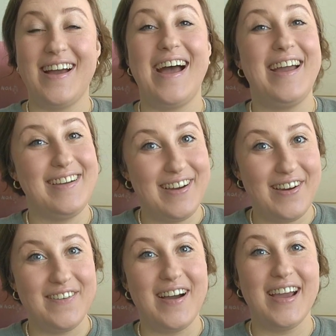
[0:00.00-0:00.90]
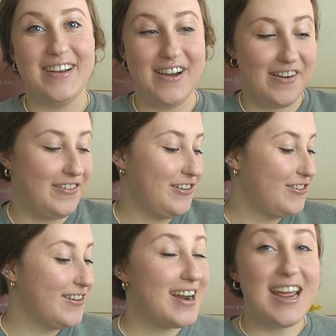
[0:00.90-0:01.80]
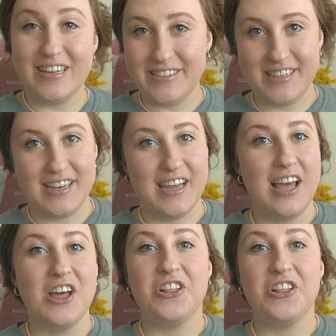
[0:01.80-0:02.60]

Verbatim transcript: I know, I know, crazy.